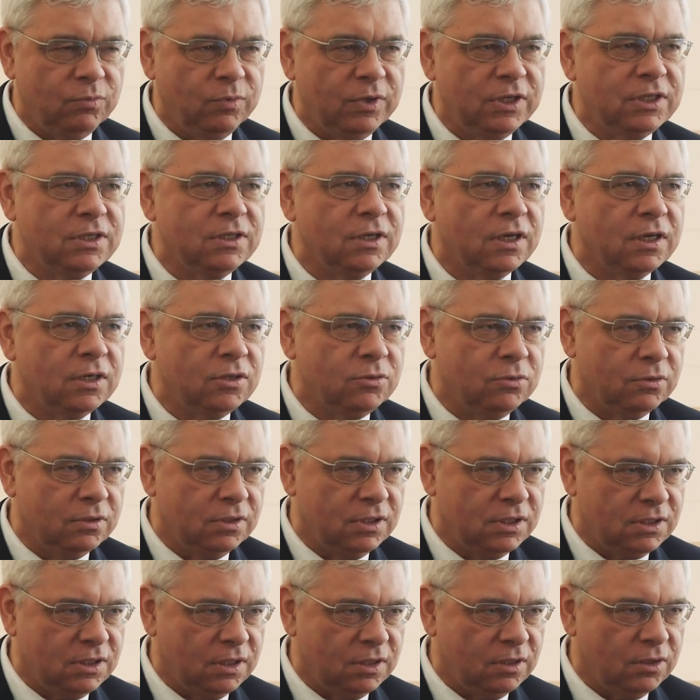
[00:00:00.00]
We start to
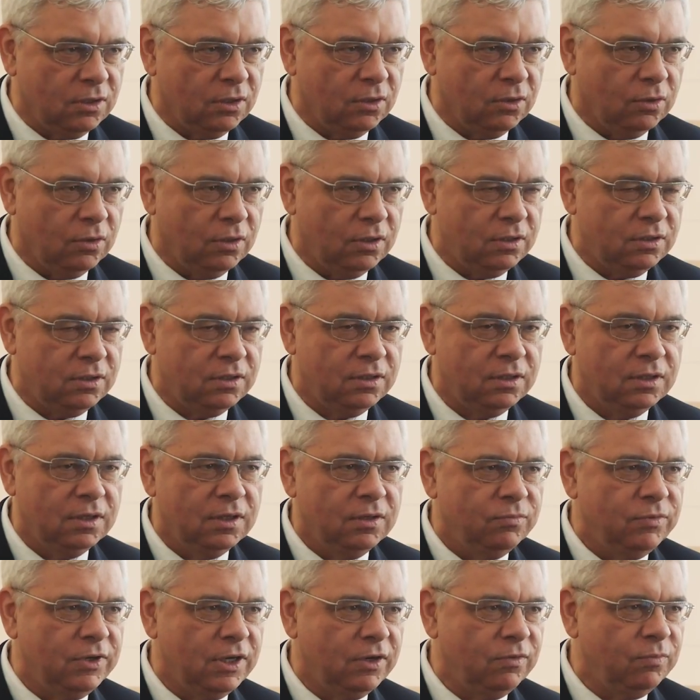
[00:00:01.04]
understand a lot.
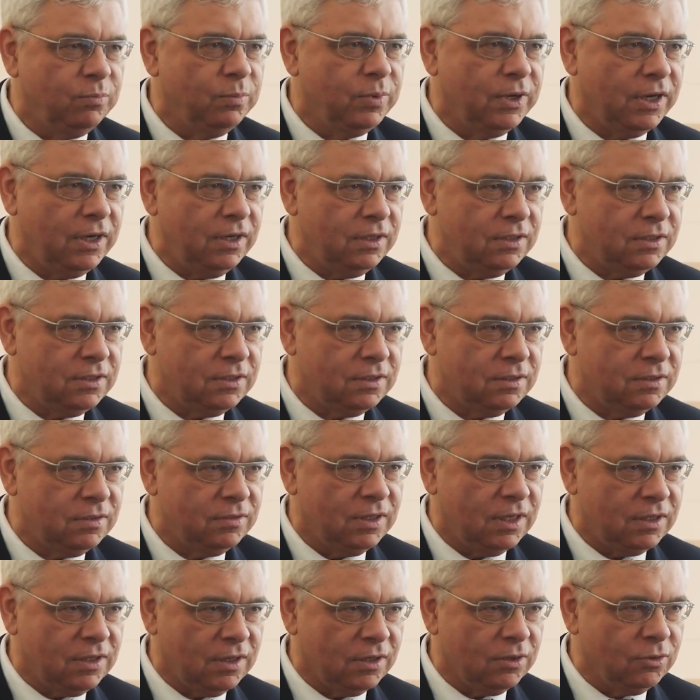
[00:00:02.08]
We have brains
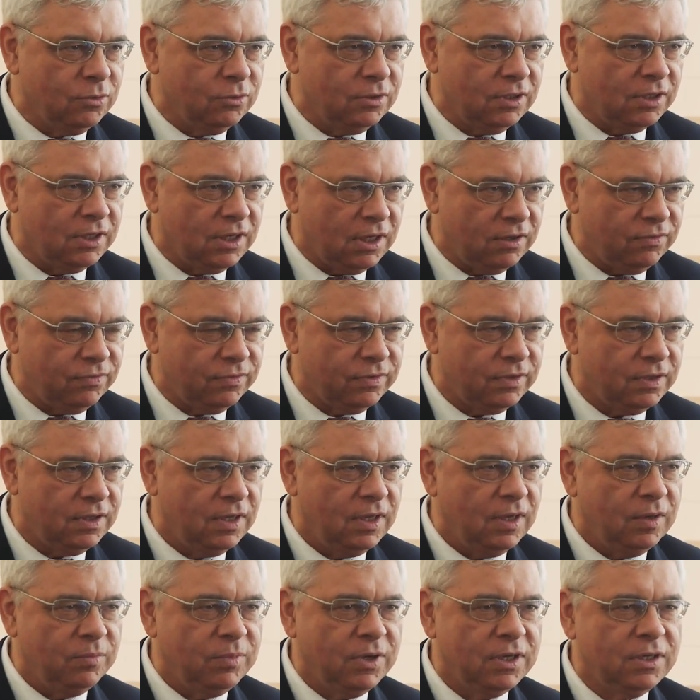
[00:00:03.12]
that are good enough,
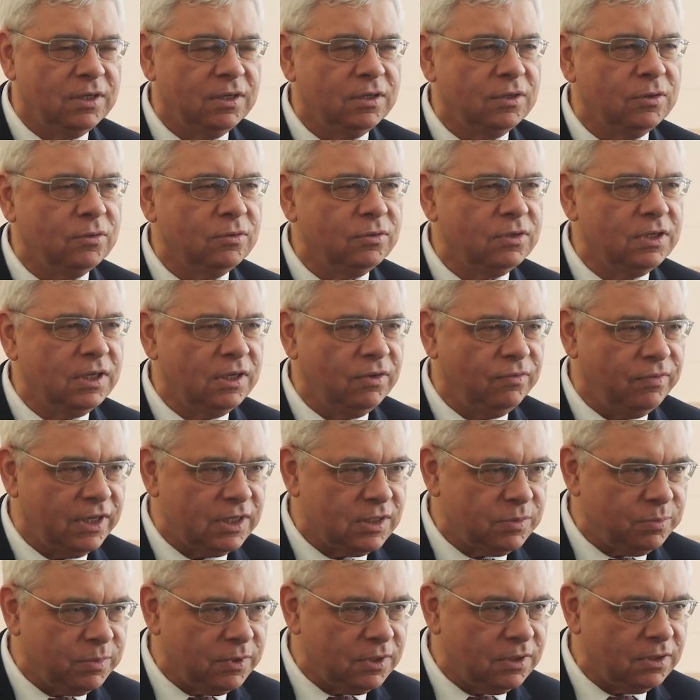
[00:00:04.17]
but you know, the
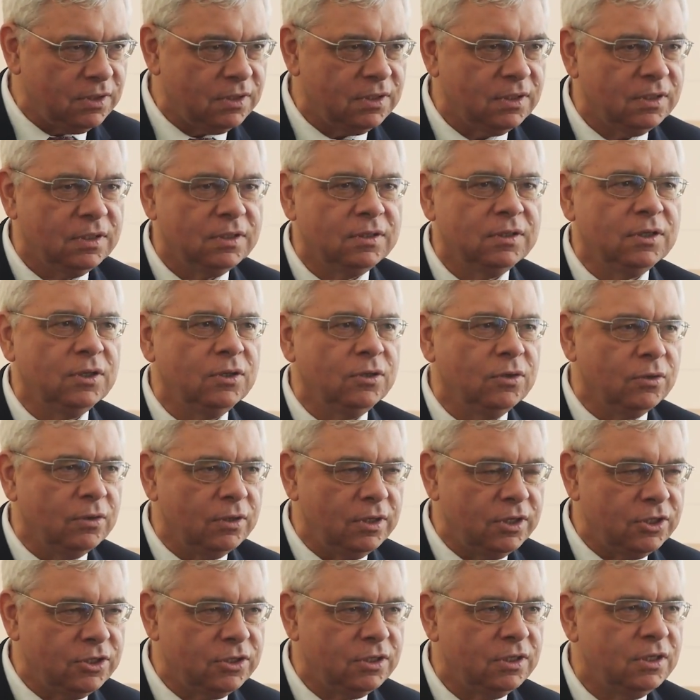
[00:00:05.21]
investment, the
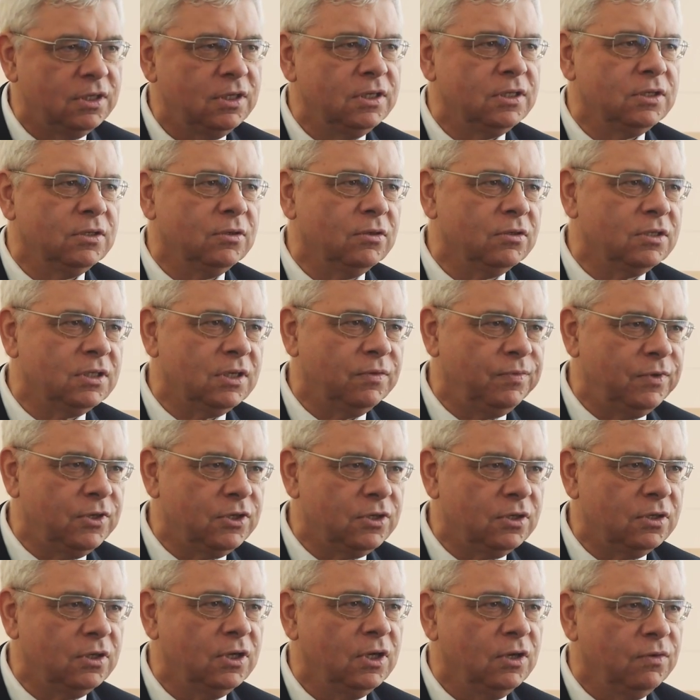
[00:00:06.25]
knowledge is not
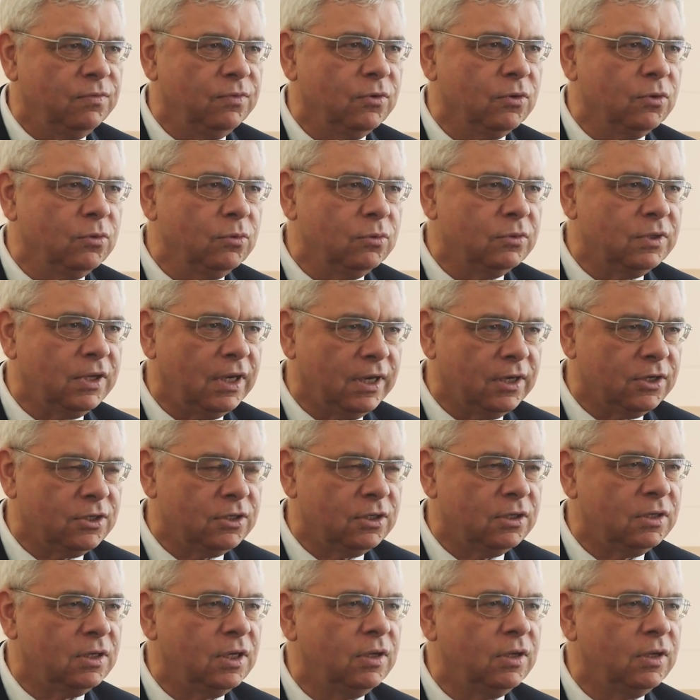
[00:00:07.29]
sufficient for good action,